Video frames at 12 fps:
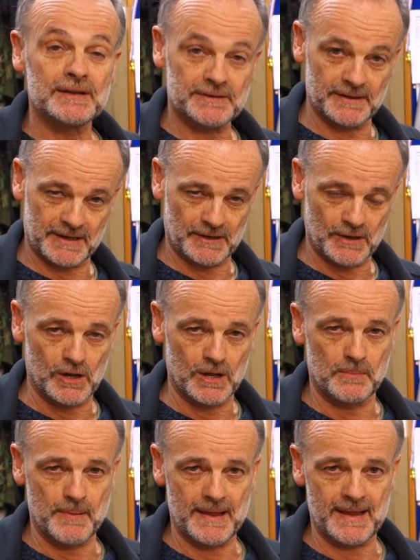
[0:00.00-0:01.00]
so it can
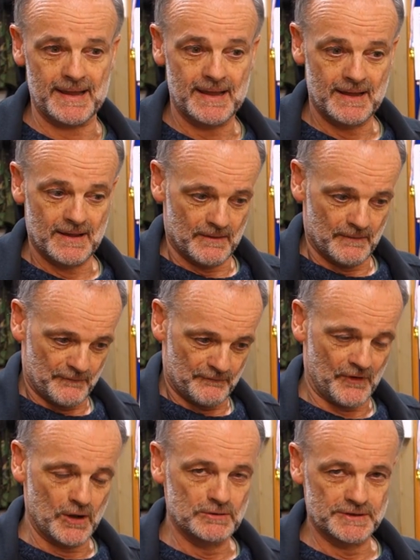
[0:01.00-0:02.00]
all be
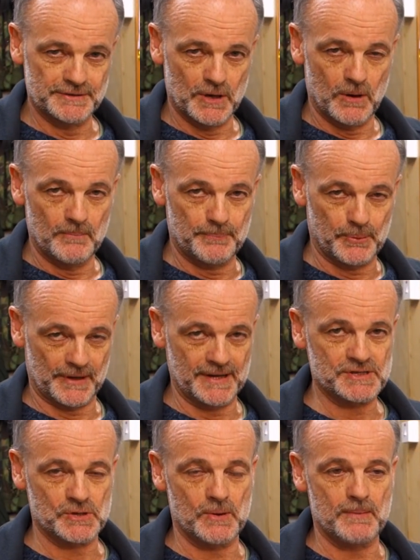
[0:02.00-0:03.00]
folded up and put
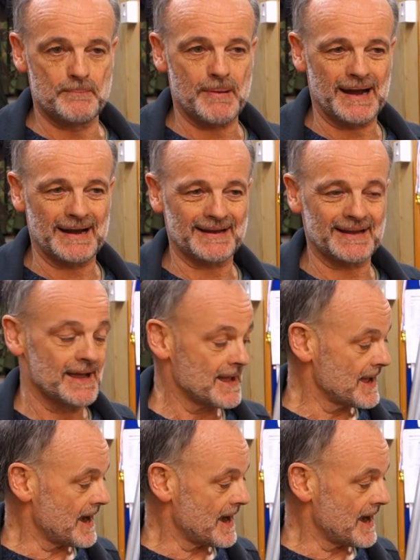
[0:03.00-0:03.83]
into a bag.